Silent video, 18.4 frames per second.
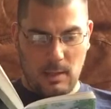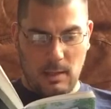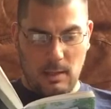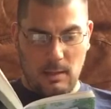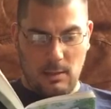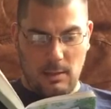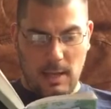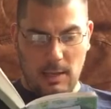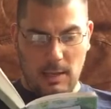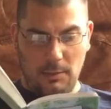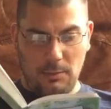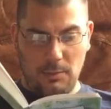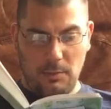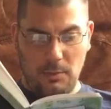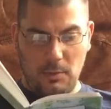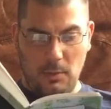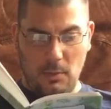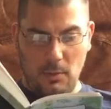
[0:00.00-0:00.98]
Then, through
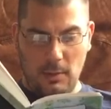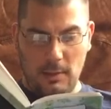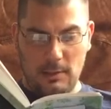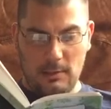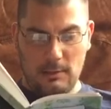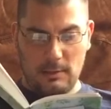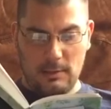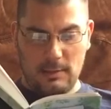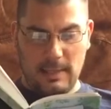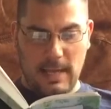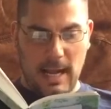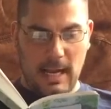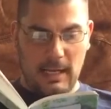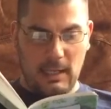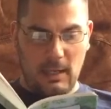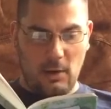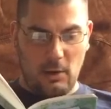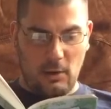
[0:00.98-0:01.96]
the noise and the
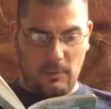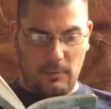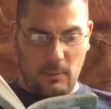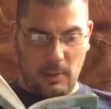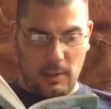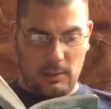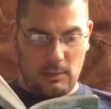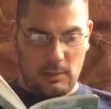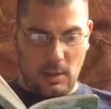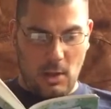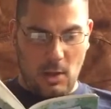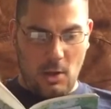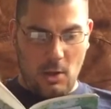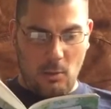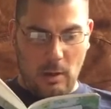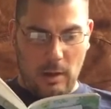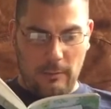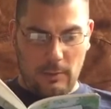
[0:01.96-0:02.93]
static, he heard a voice.
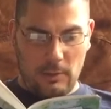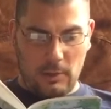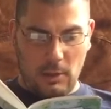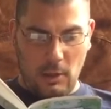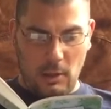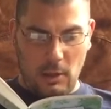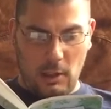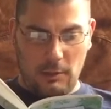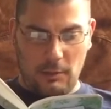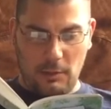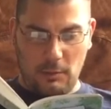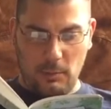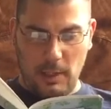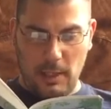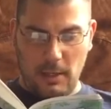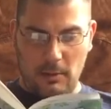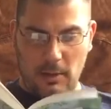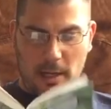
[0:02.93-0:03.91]
Whoever is calling on this
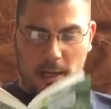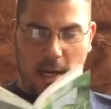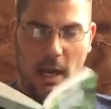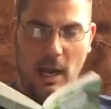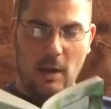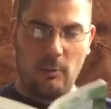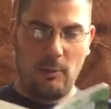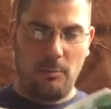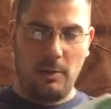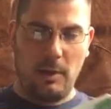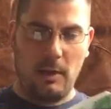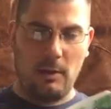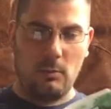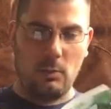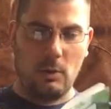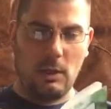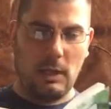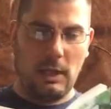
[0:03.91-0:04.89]
radio net, I repeat,
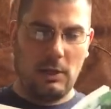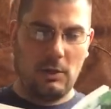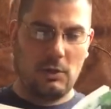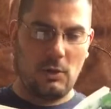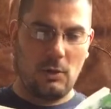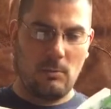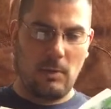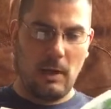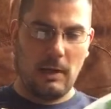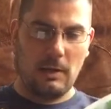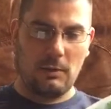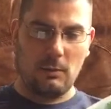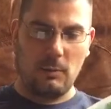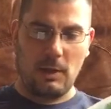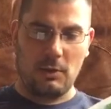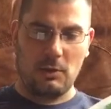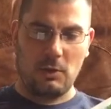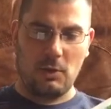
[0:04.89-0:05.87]
release your mic
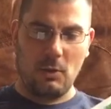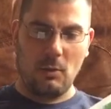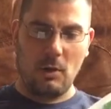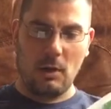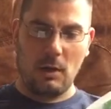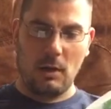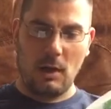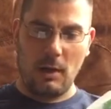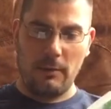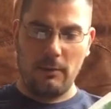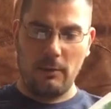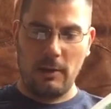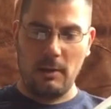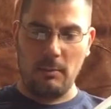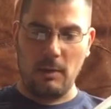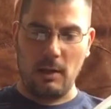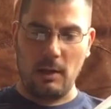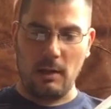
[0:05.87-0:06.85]
switch. You are covering
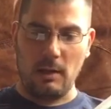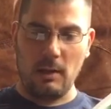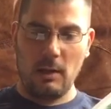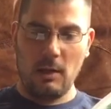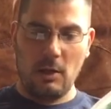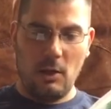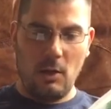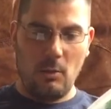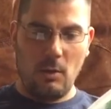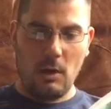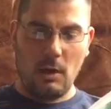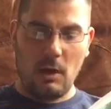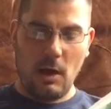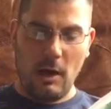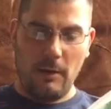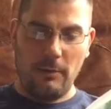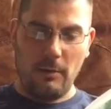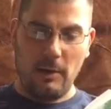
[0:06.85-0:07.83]
me. You are
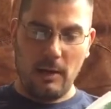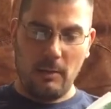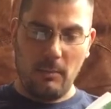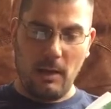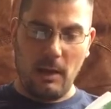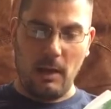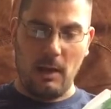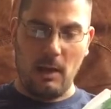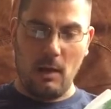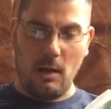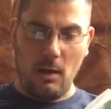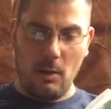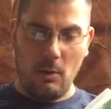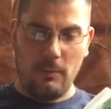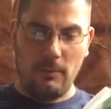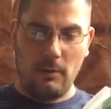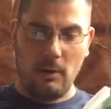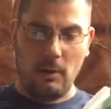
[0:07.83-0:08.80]
covering me.
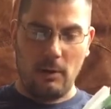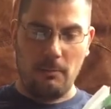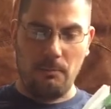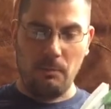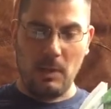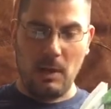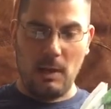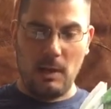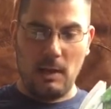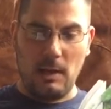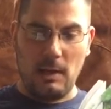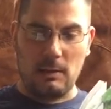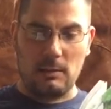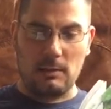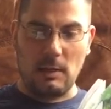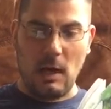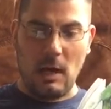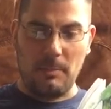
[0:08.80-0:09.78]
Over. It
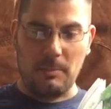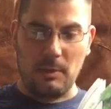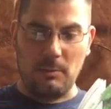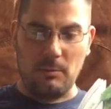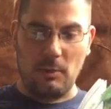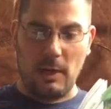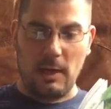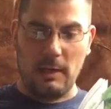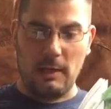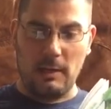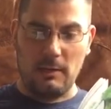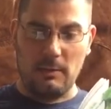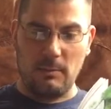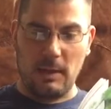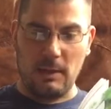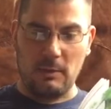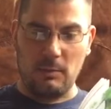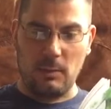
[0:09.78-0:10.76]
stopped, and Brian hit his
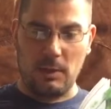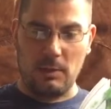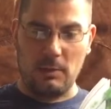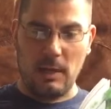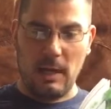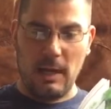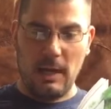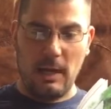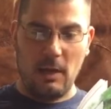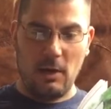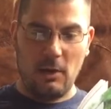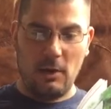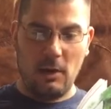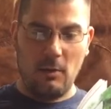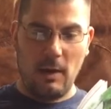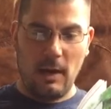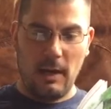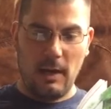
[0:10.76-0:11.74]
mic switch. I hear you.